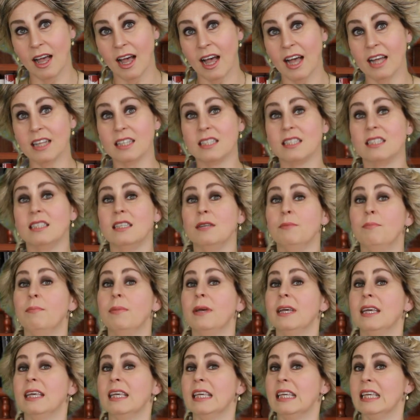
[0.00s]
at the
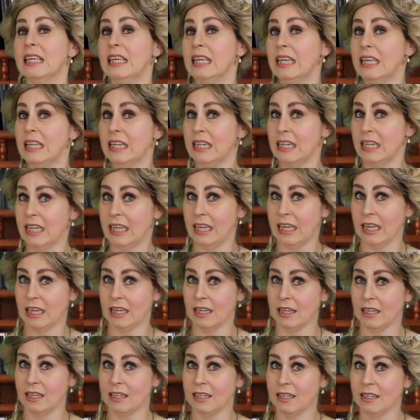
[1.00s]

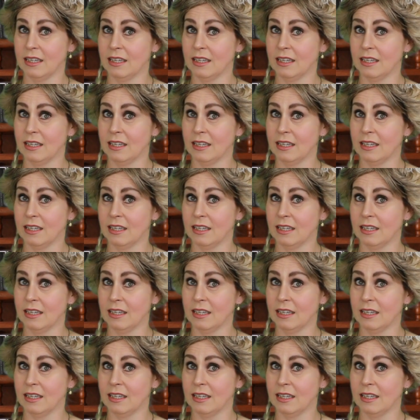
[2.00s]
beginning,